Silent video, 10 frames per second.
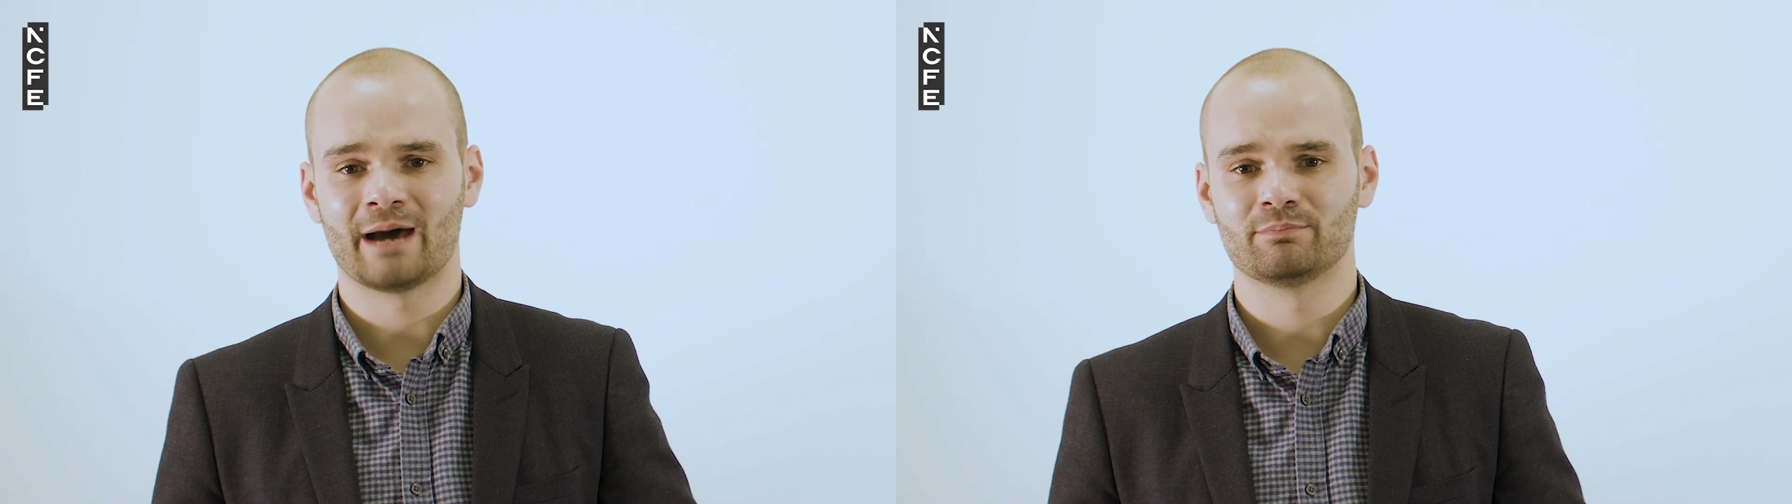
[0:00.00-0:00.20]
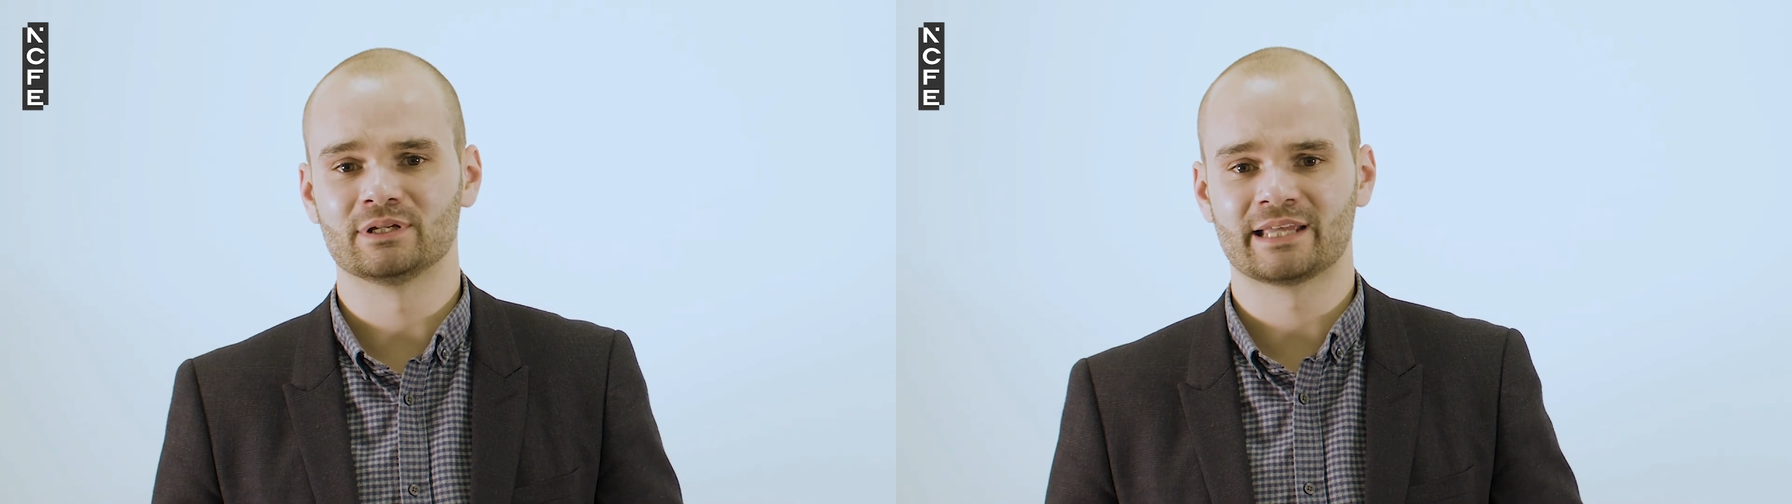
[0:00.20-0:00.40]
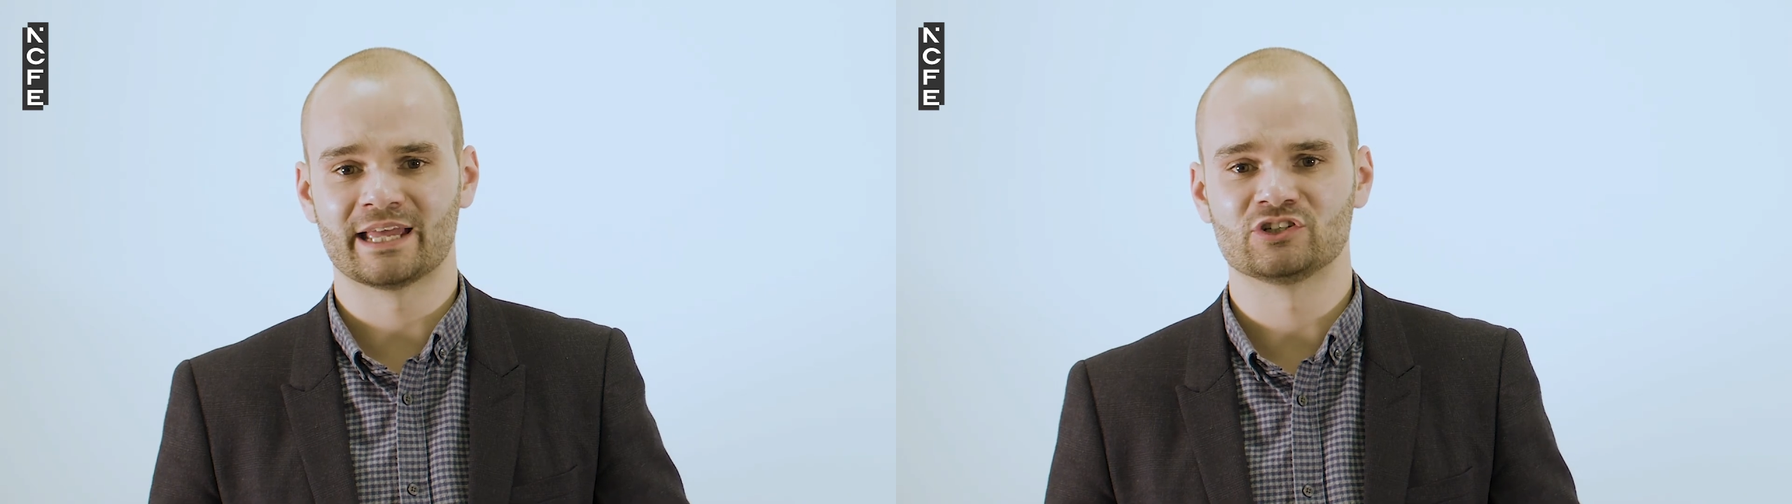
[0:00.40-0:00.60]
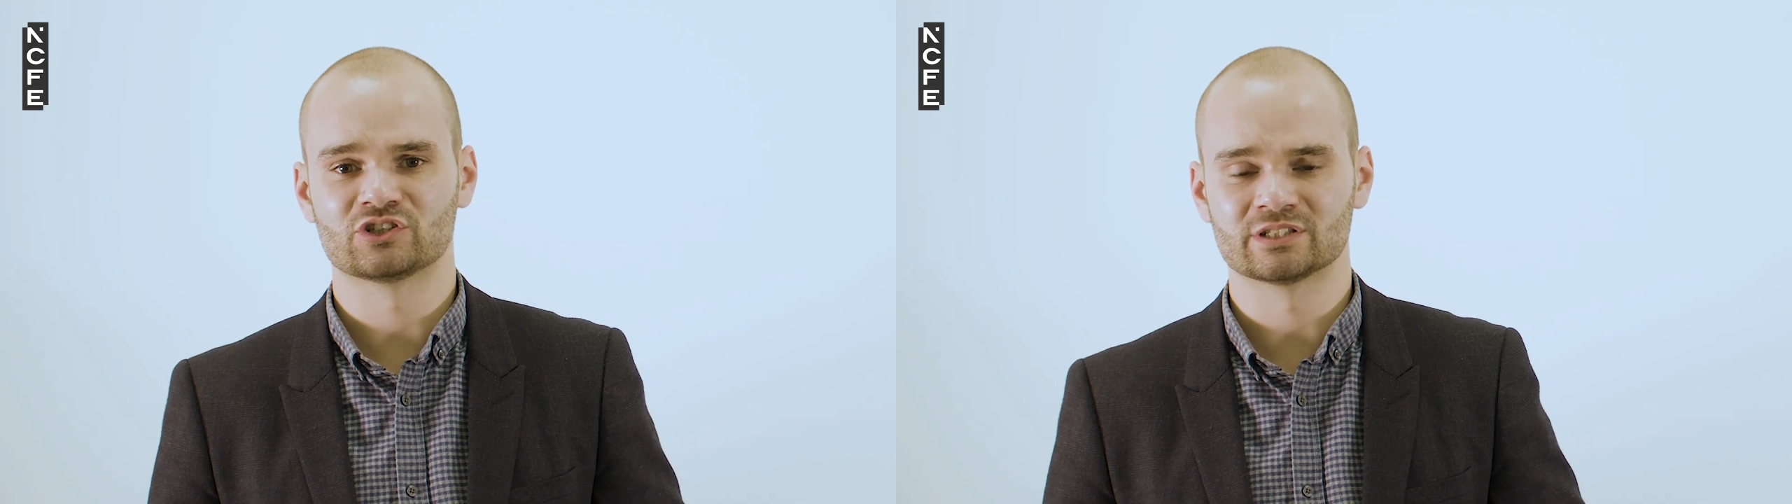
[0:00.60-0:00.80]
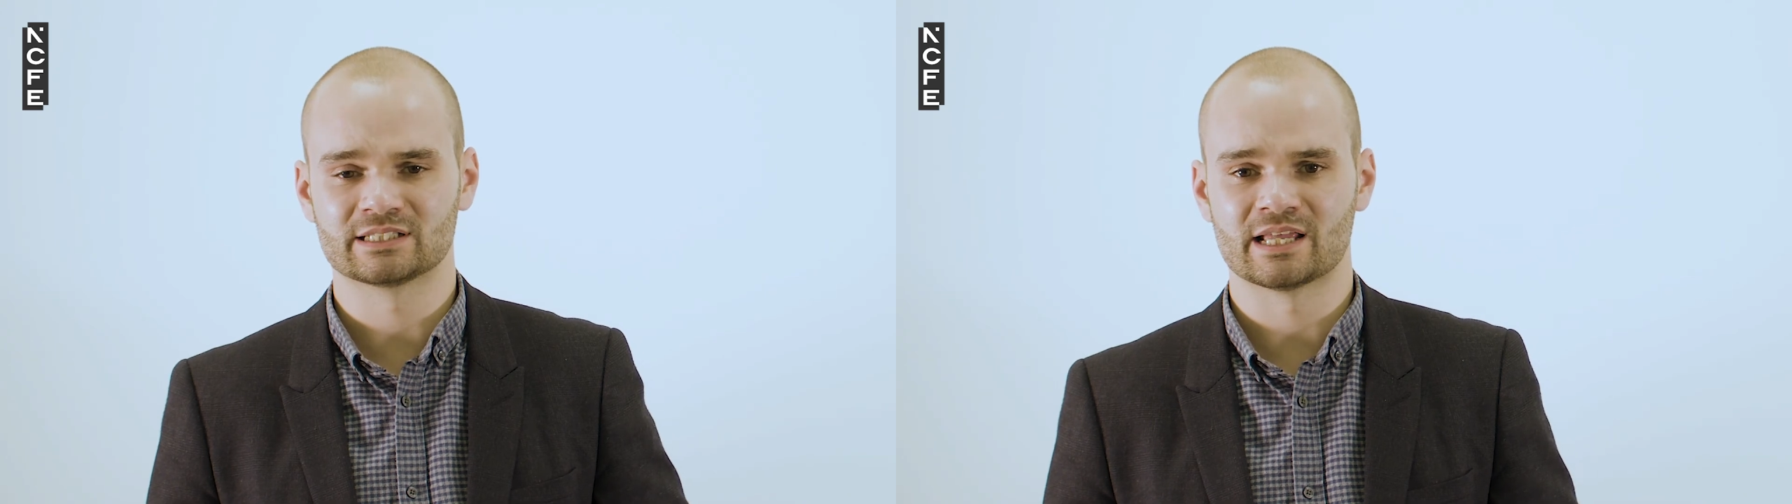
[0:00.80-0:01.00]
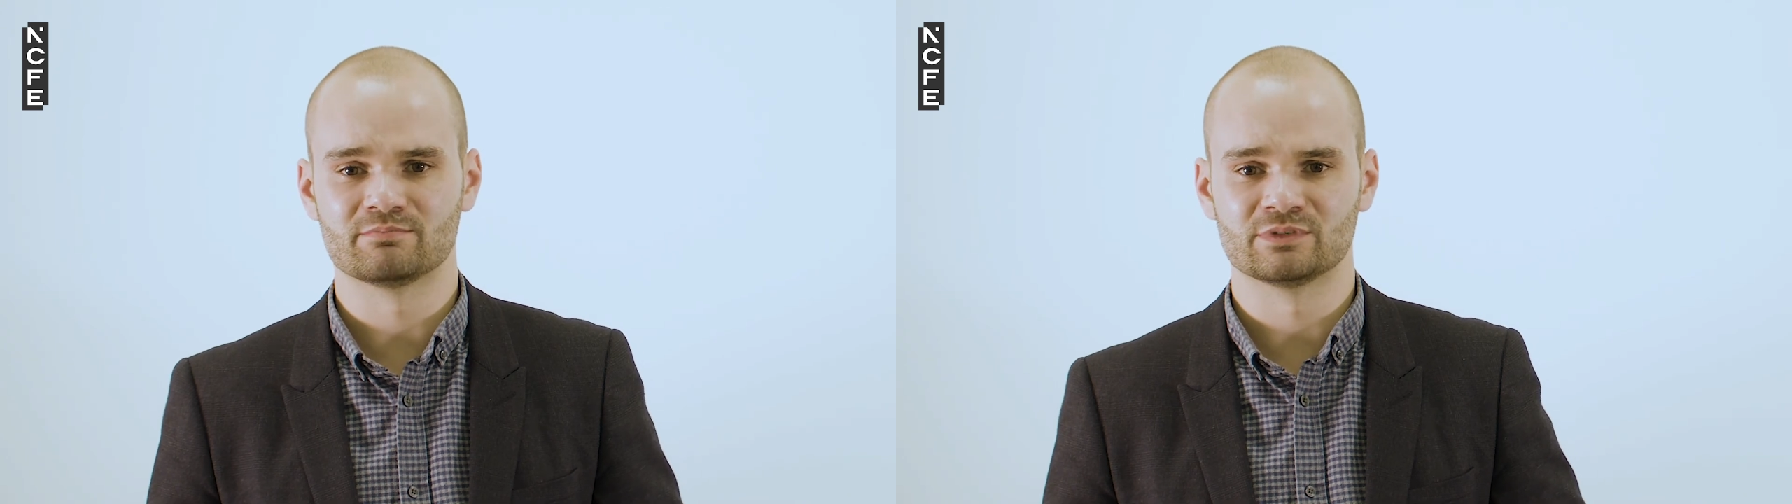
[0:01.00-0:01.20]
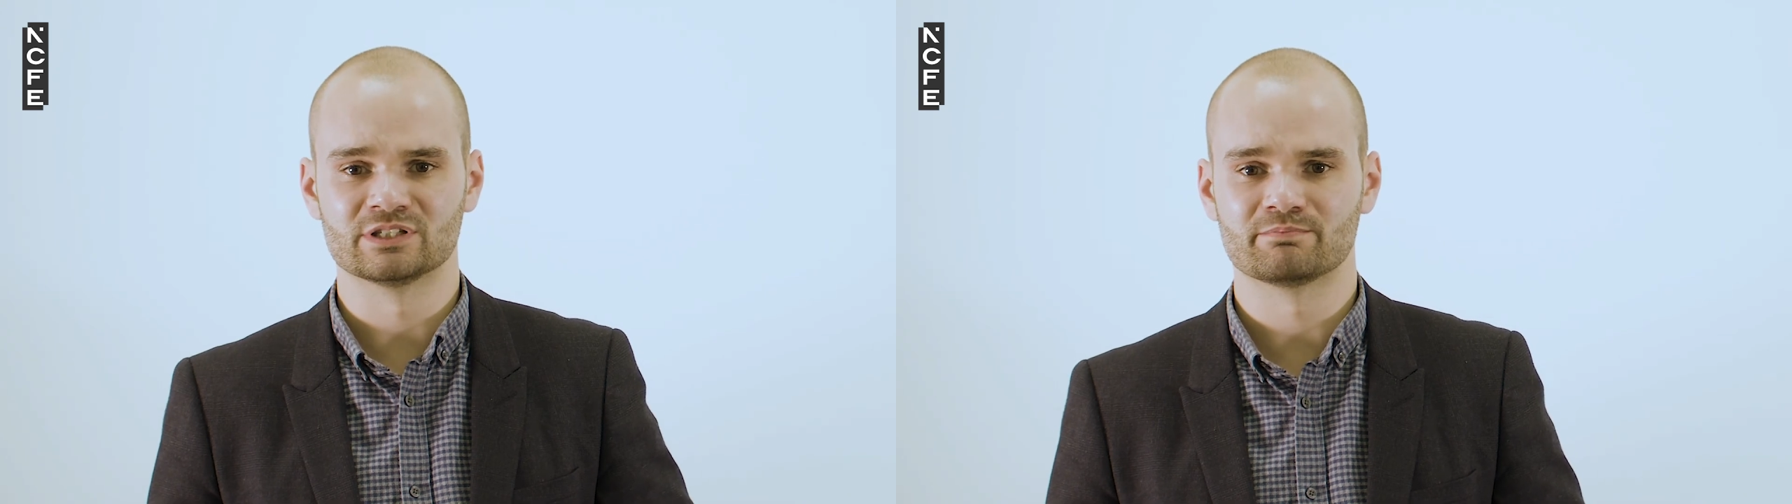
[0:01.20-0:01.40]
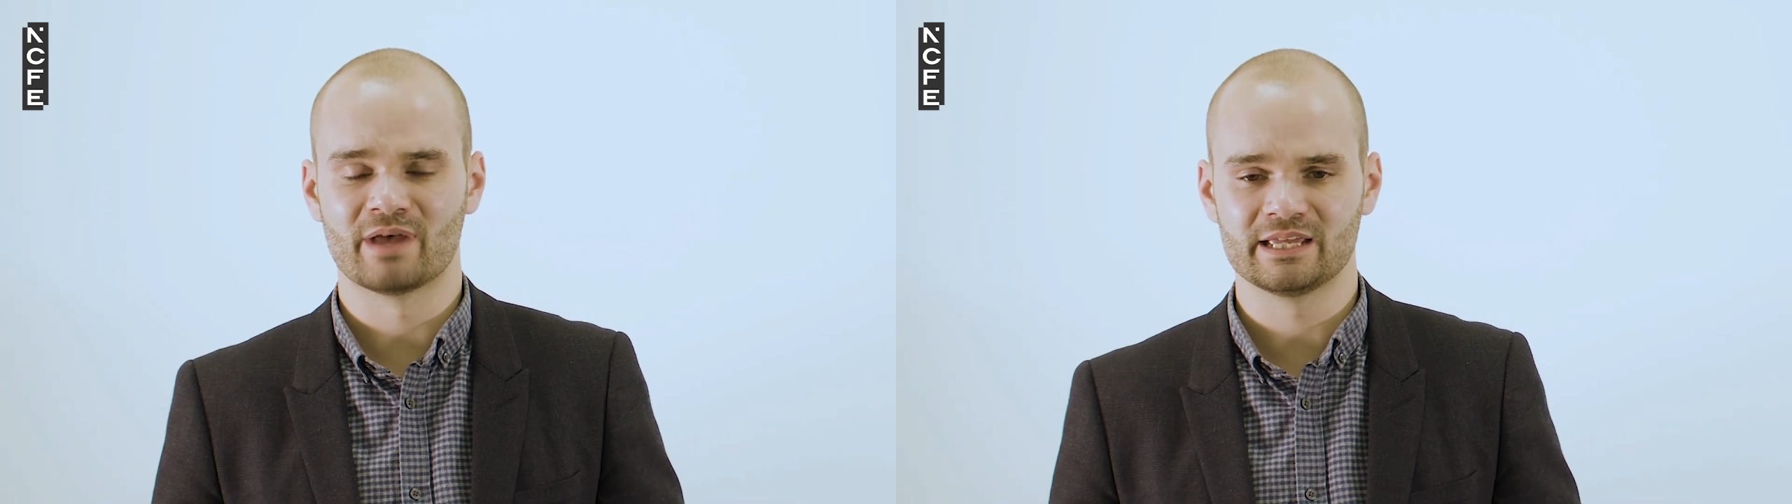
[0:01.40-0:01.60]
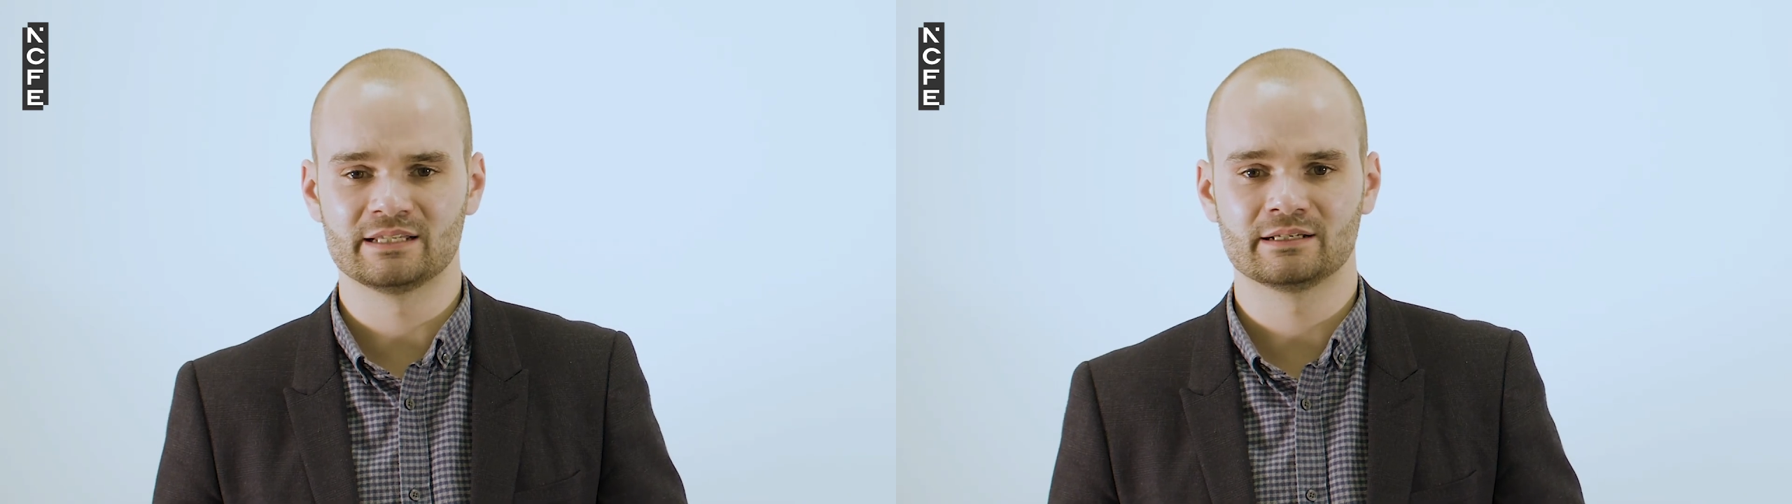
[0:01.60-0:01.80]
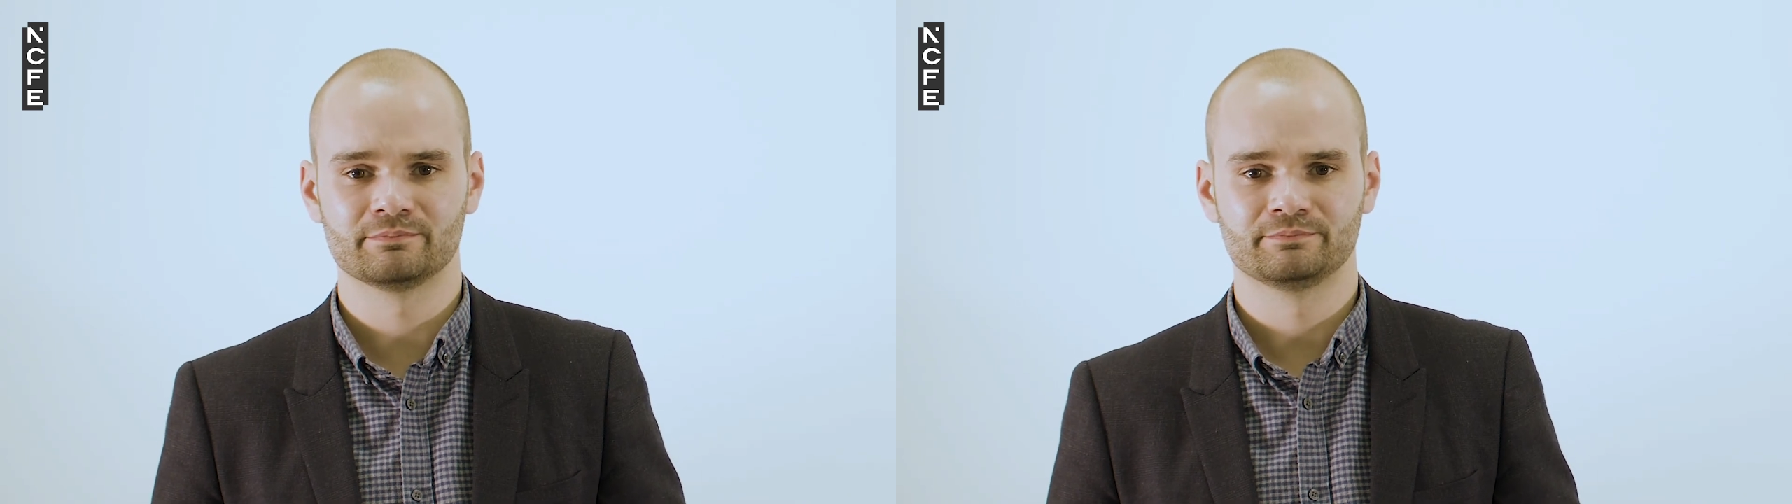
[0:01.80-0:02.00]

application statements made.